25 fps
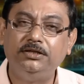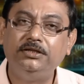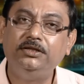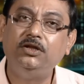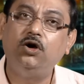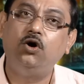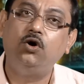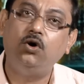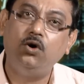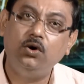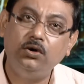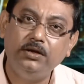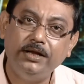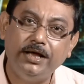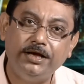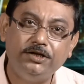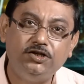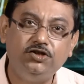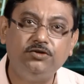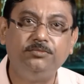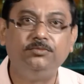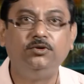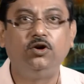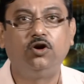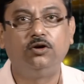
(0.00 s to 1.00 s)
They all
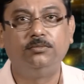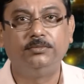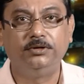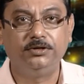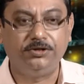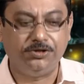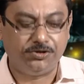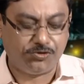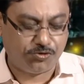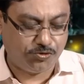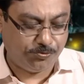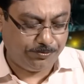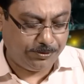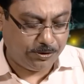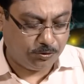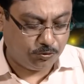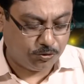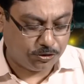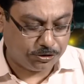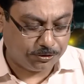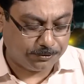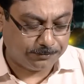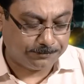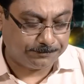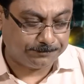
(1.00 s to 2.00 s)
assume normal
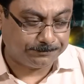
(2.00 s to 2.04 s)
distribution.